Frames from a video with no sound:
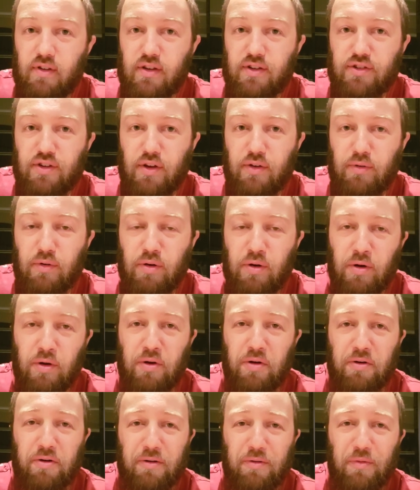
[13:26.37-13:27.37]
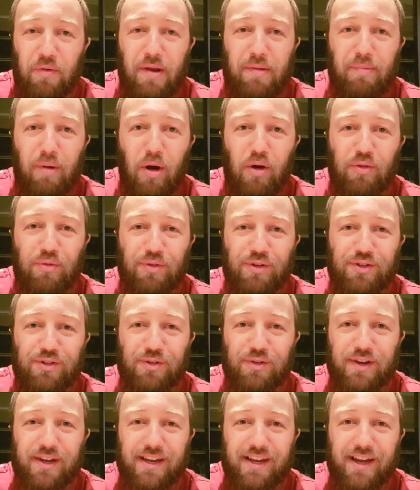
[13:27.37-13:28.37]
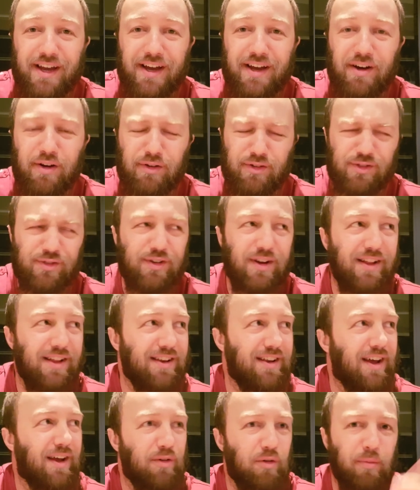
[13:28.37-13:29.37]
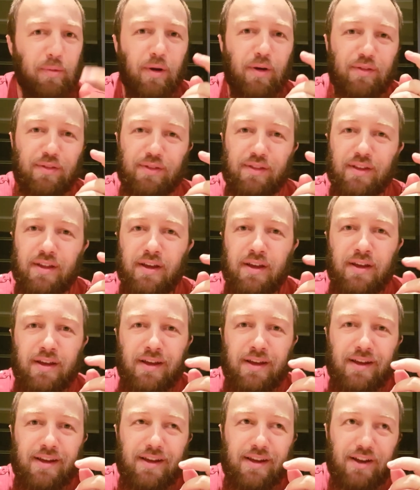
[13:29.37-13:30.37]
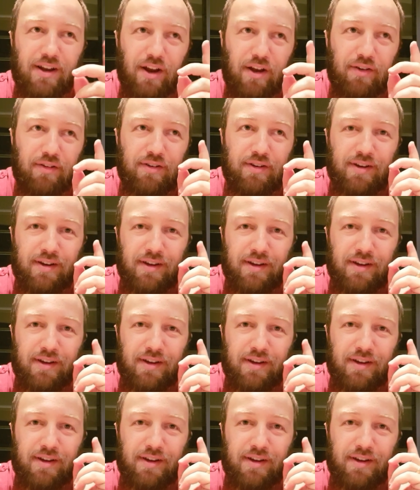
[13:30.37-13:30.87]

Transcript: So we both were doing on Australia Day, we're both, an